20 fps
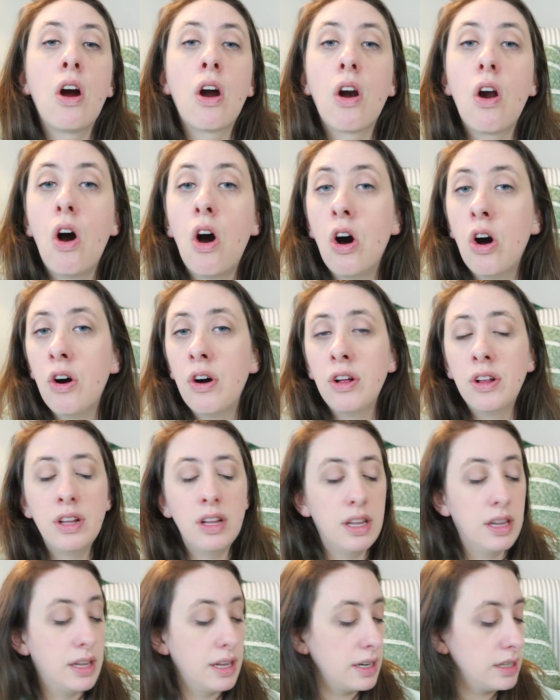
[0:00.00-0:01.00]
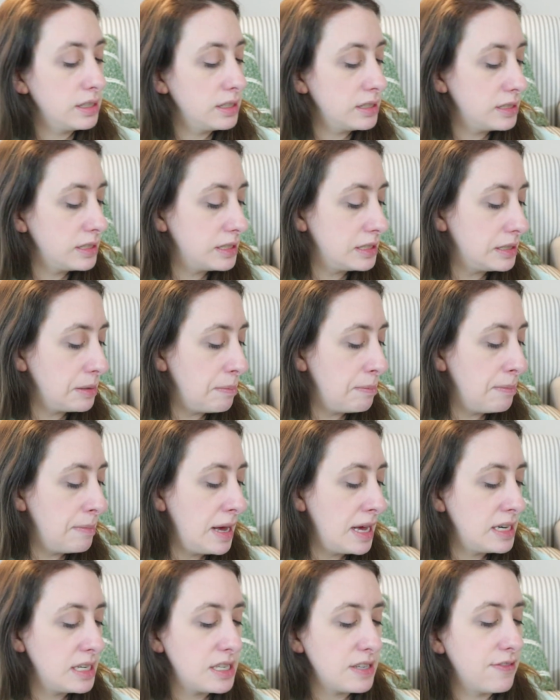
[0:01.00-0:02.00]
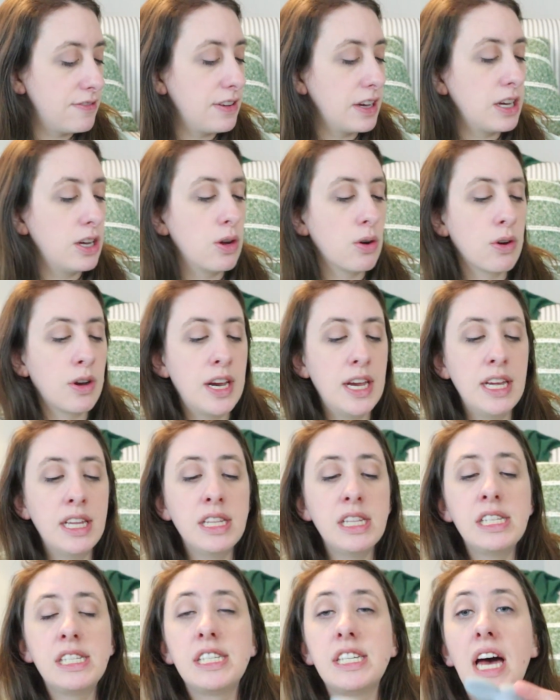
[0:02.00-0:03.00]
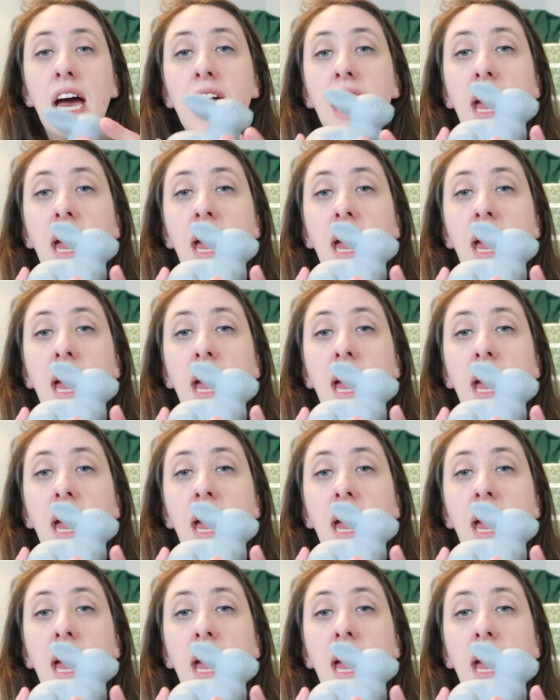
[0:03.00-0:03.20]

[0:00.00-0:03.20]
are all little cement figurines.